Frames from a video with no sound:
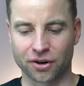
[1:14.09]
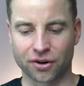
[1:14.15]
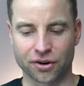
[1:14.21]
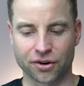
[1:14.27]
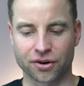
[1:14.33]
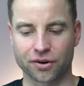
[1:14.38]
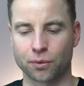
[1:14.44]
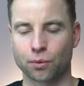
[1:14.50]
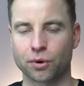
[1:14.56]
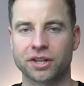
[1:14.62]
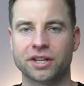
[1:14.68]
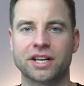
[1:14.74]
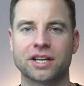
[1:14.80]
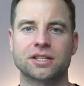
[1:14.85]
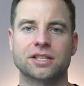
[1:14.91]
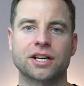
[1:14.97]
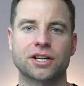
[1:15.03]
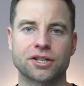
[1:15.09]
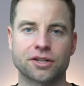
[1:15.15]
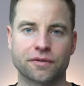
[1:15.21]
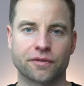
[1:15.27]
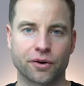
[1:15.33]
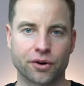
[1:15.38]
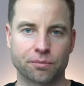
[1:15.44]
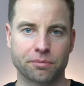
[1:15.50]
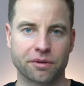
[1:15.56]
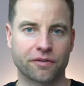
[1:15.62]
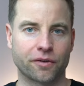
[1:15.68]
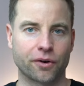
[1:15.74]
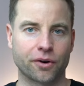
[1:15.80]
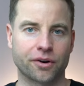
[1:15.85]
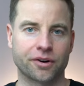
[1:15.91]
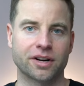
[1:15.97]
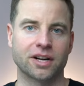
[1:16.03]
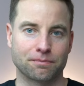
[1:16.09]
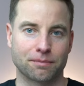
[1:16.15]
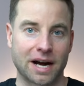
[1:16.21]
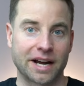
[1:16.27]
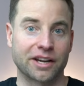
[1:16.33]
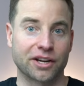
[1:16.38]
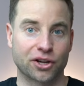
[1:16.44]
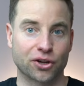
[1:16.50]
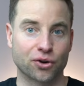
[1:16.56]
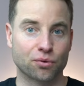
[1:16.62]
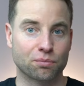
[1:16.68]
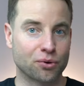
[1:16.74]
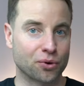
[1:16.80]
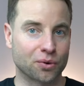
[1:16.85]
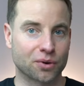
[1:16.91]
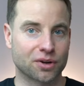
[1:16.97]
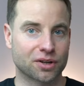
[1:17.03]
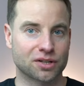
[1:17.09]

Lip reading: or what they searched for before buying your book.